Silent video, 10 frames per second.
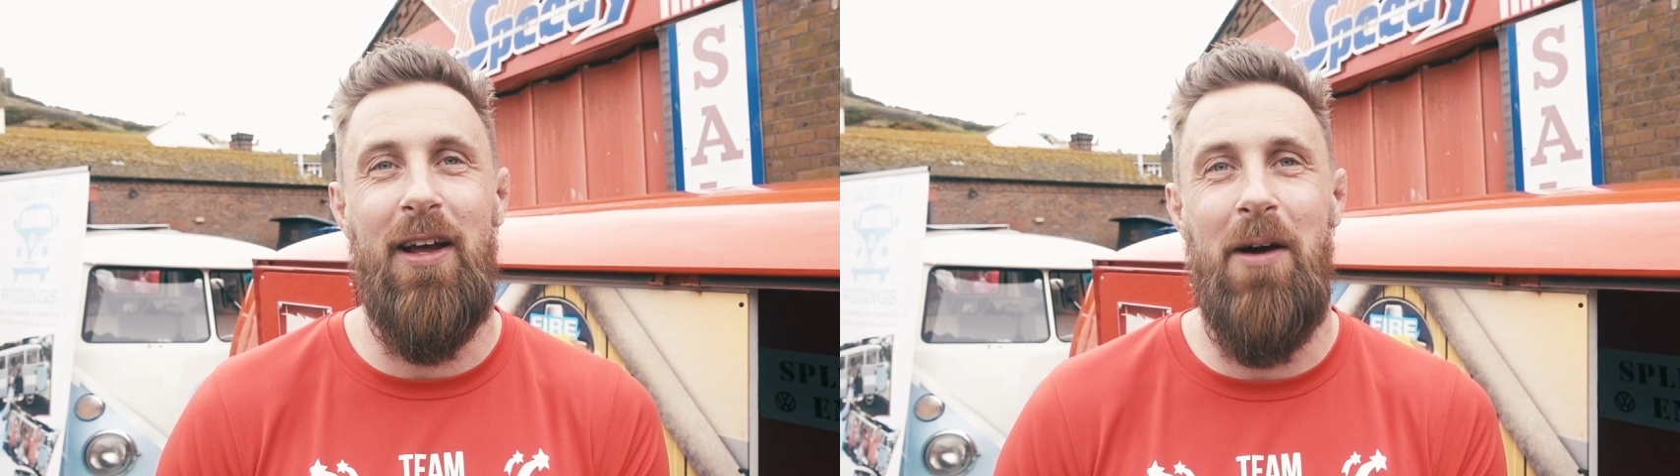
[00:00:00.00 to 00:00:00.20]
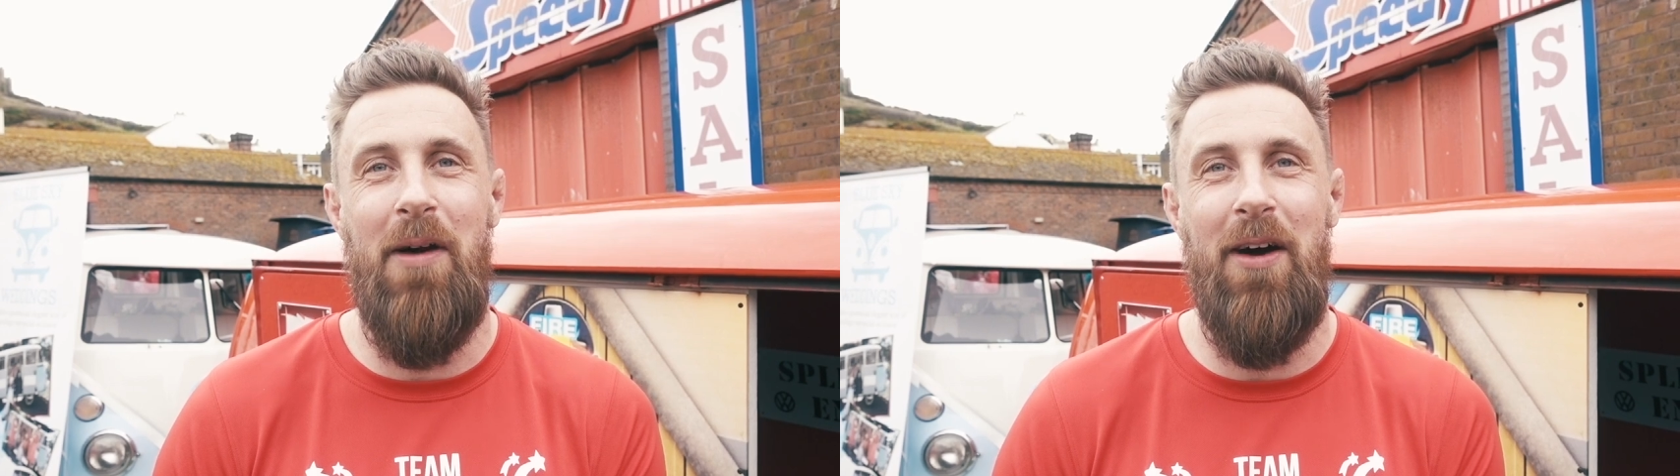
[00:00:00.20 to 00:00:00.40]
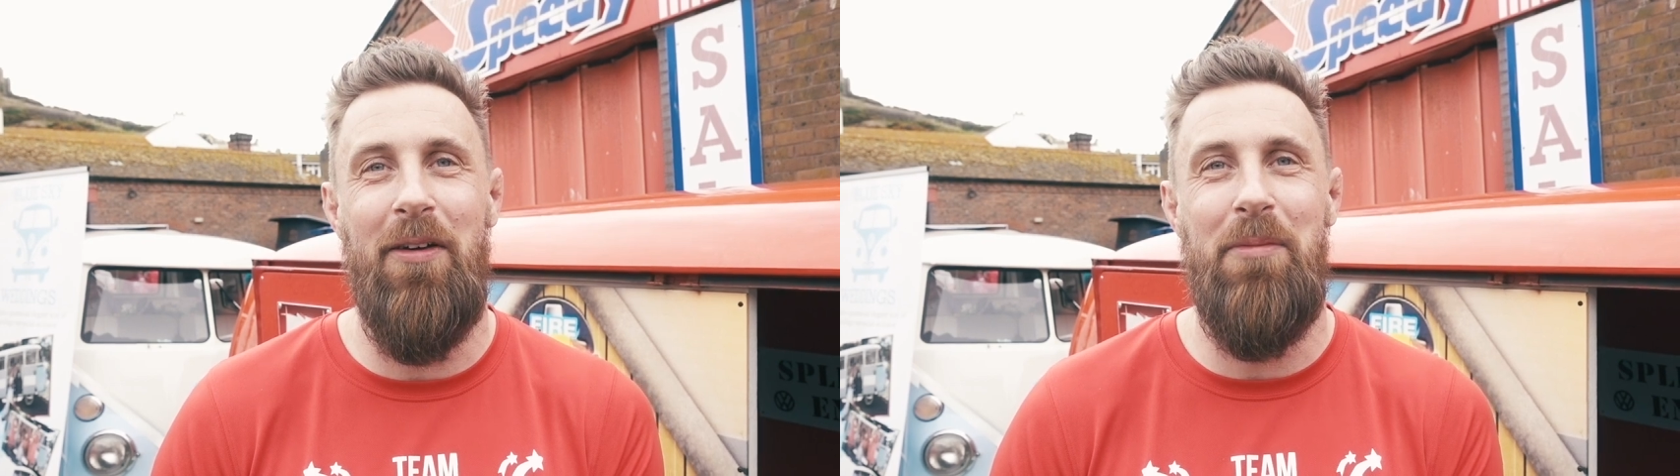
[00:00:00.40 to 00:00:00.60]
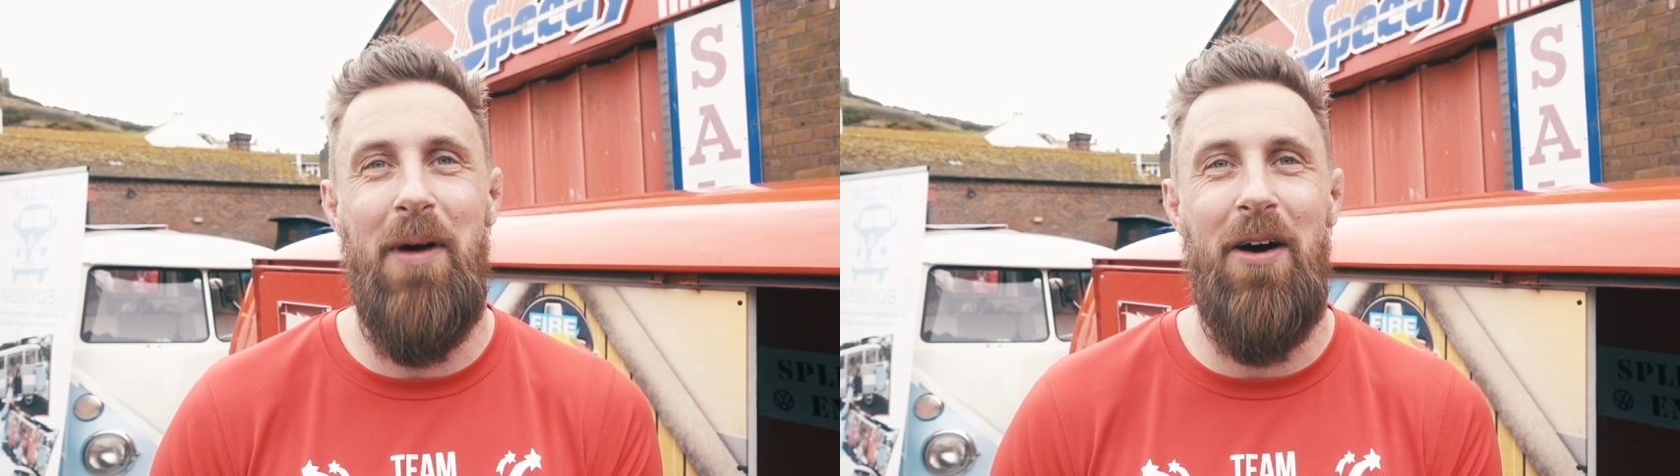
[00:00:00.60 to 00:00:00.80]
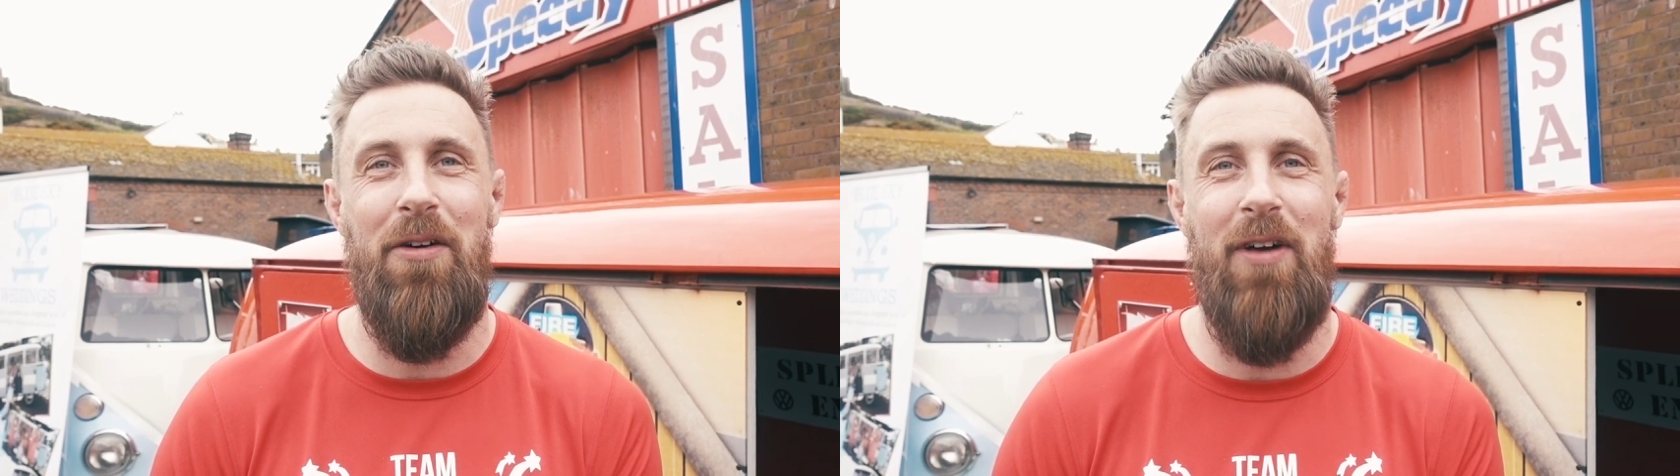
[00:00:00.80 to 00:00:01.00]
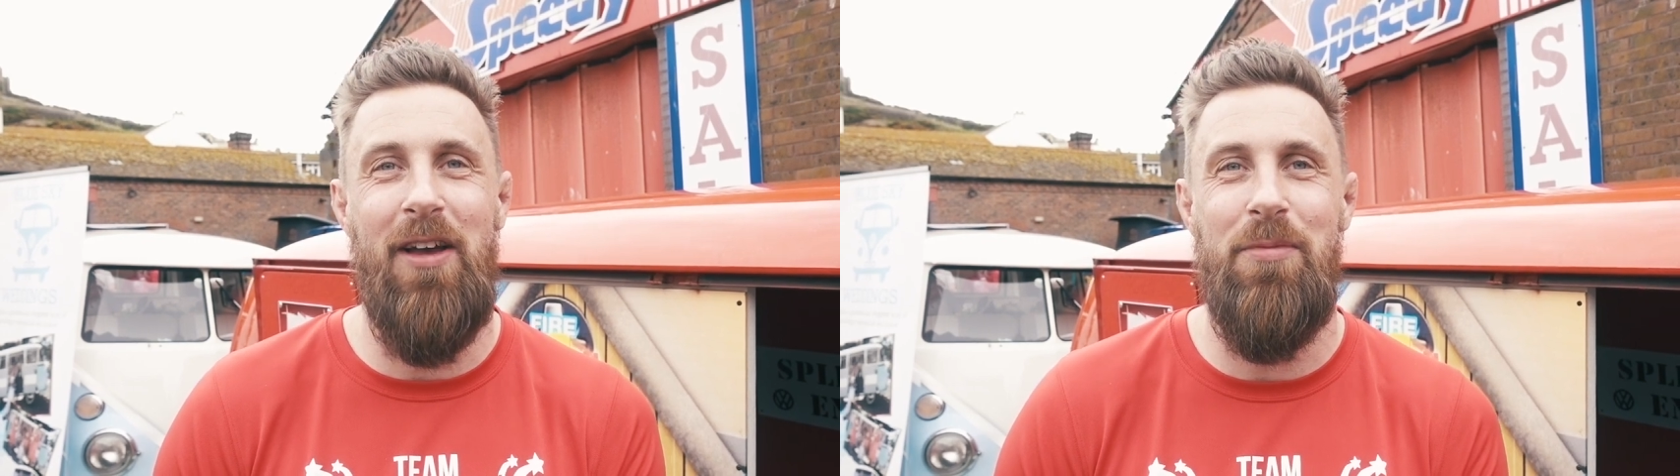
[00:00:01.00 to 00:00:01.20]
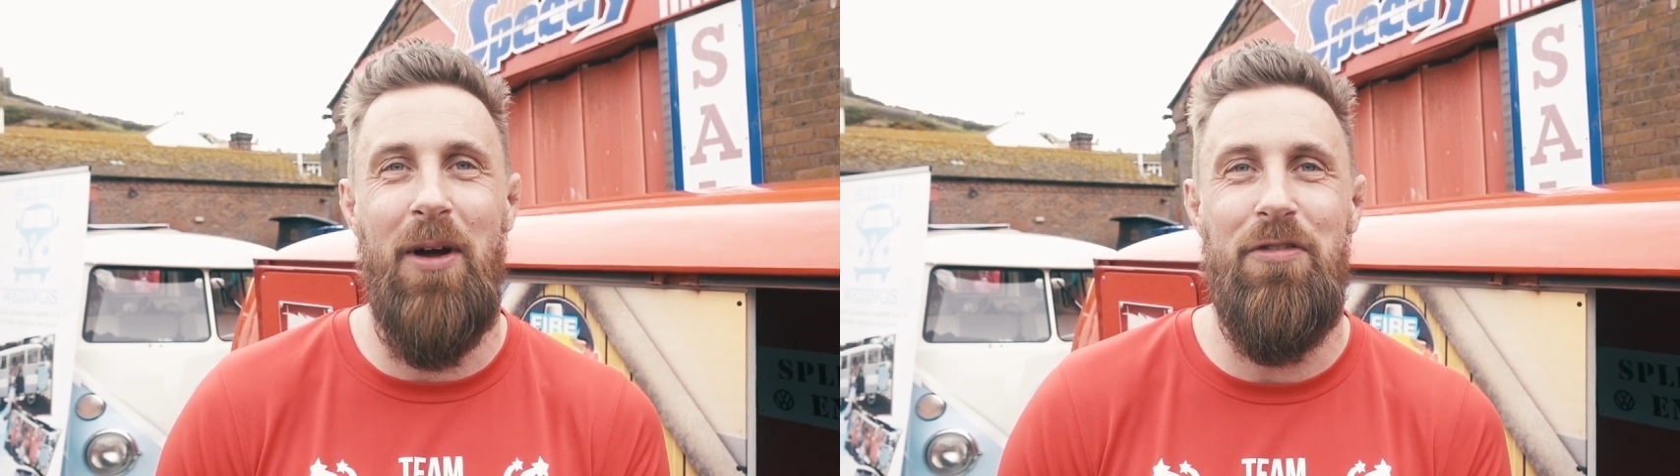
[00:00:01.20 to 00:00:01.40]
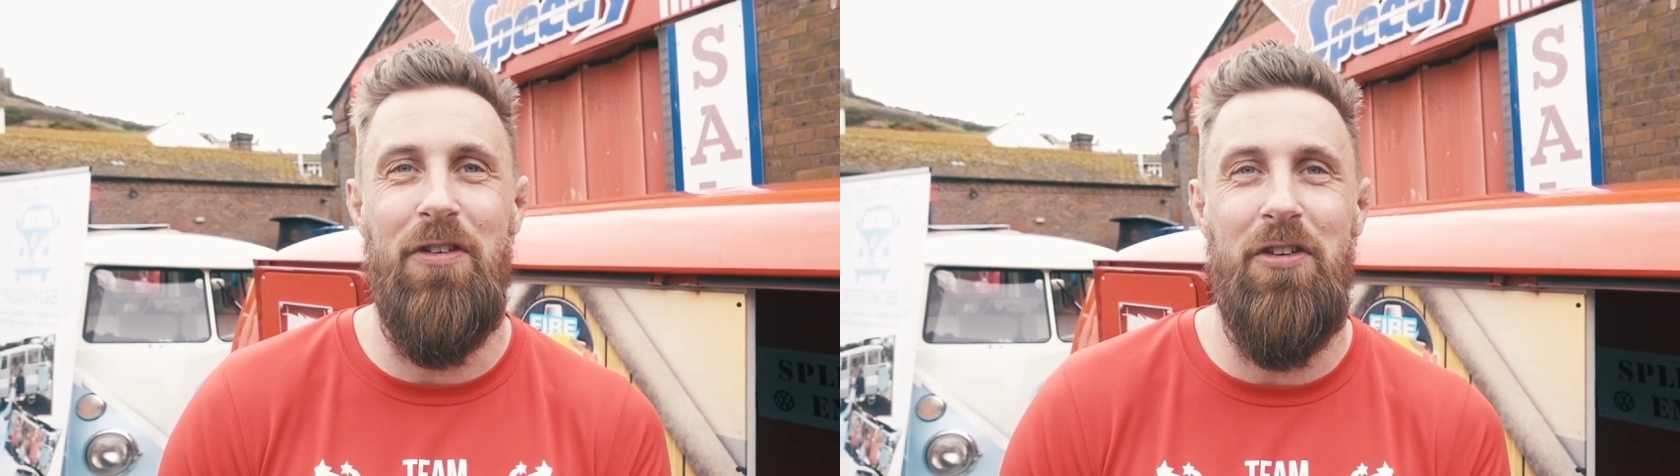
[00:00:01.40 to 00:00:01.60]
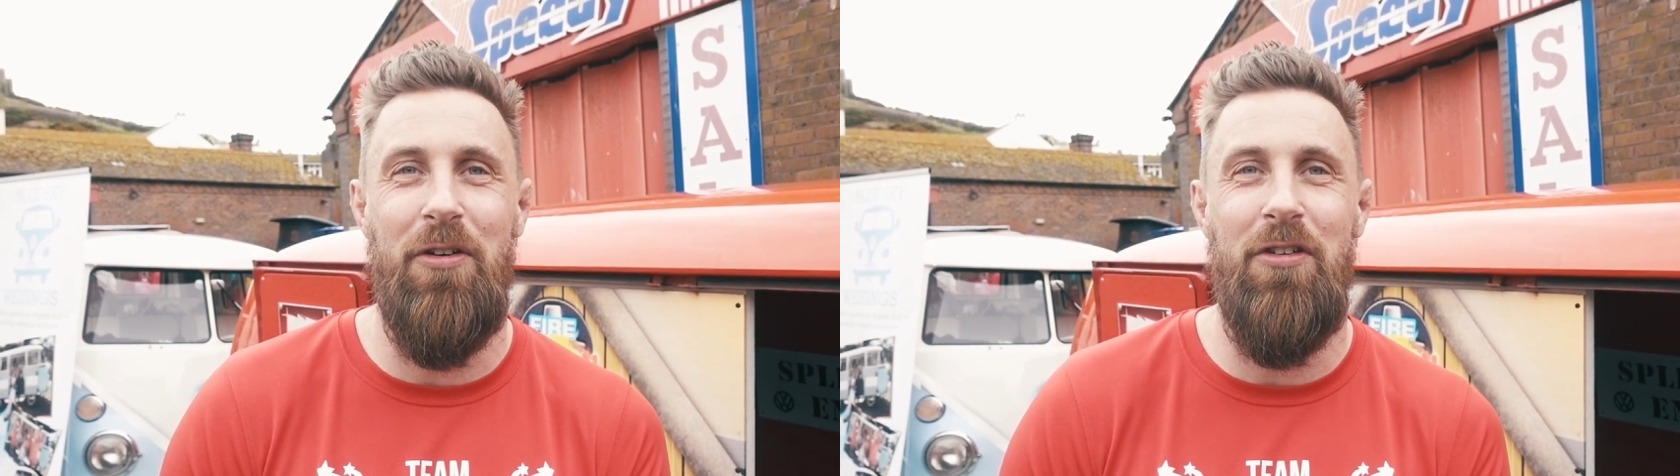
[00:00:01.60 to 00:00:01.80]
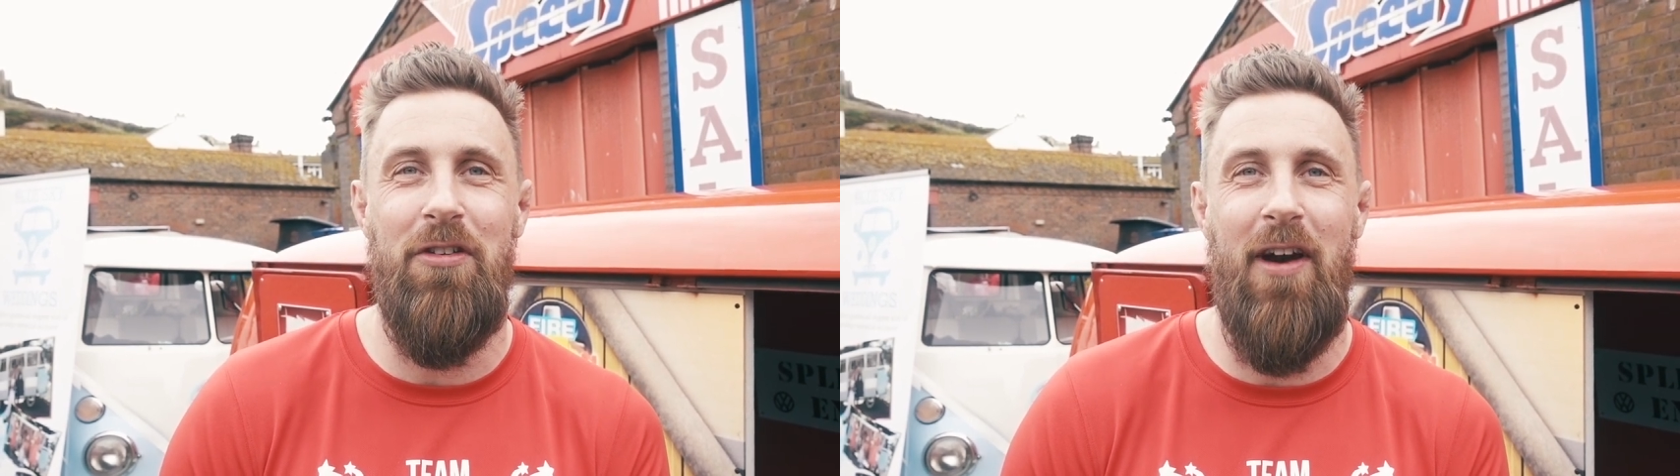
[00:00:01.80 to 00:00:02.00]
to go out and about and raise money for
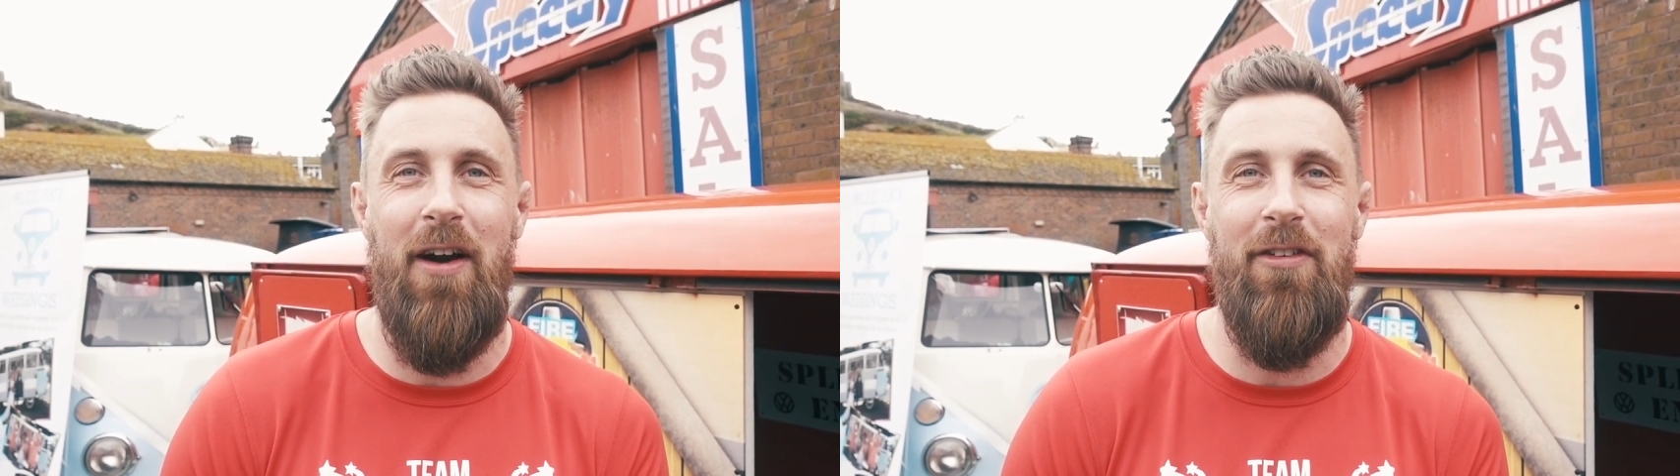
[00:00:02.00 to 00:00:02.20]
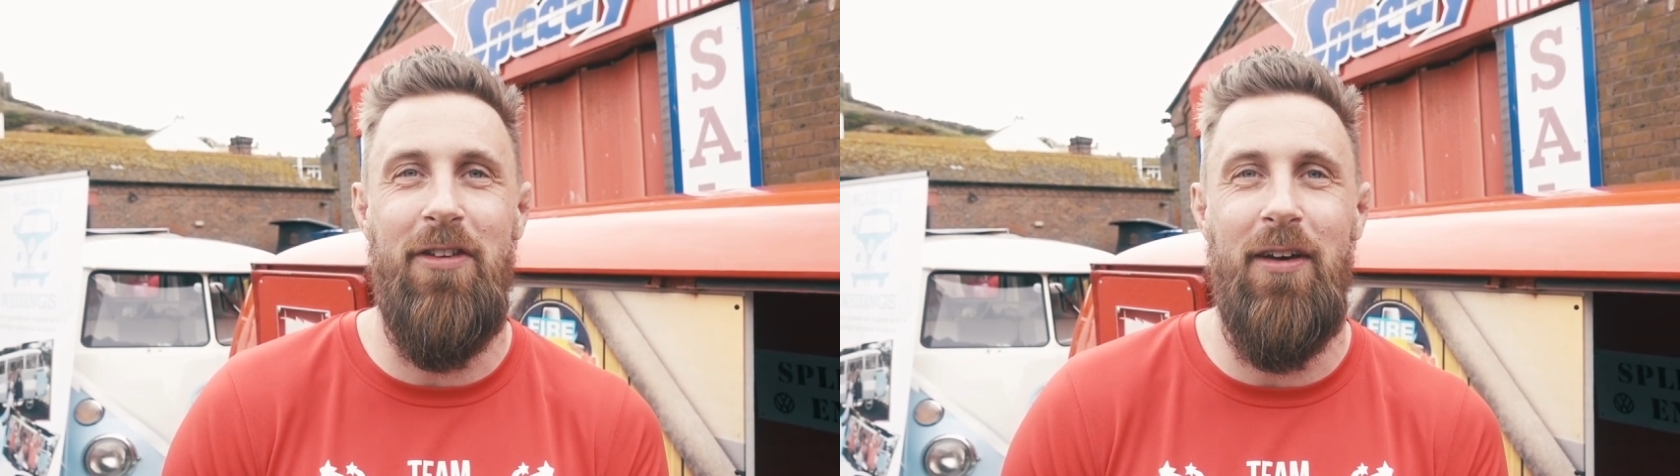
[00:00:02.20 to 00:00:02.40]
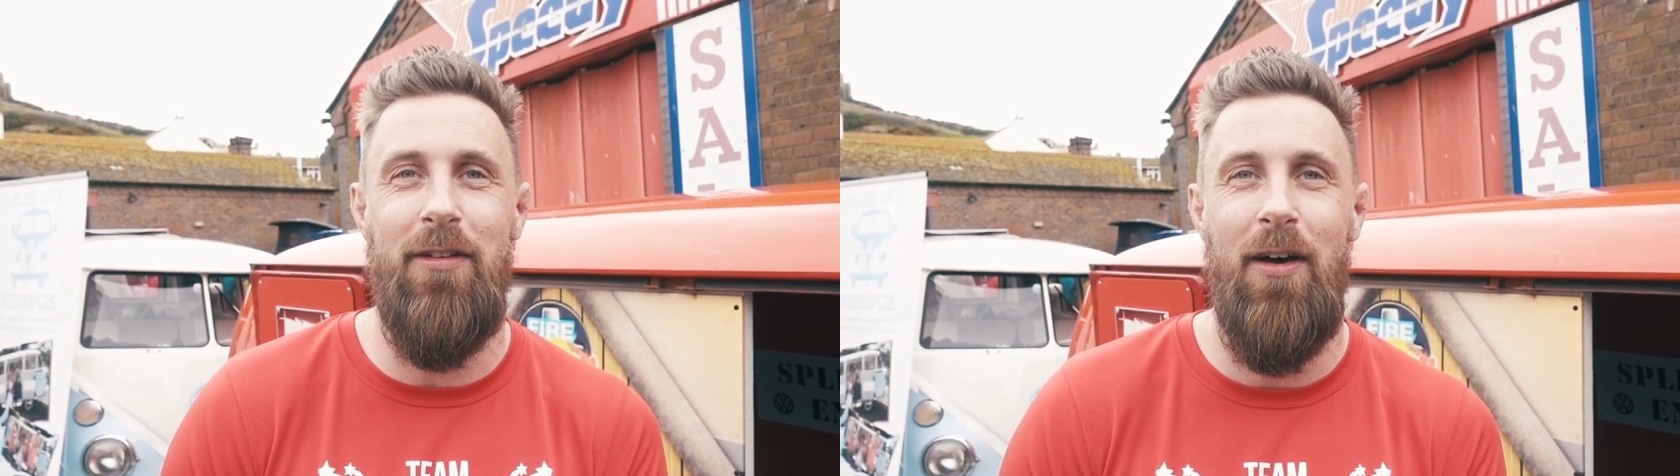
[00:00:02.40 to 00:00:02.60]
children's charities.